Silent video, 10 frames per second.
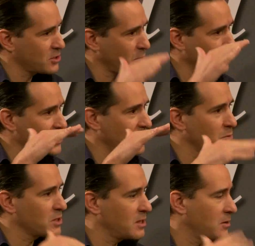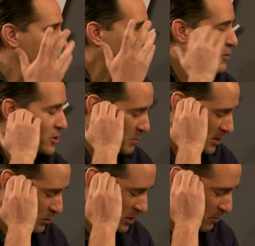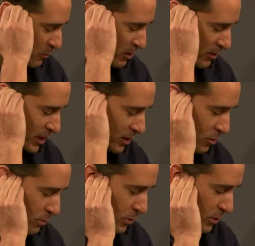So we'll start with the first part, with the writing your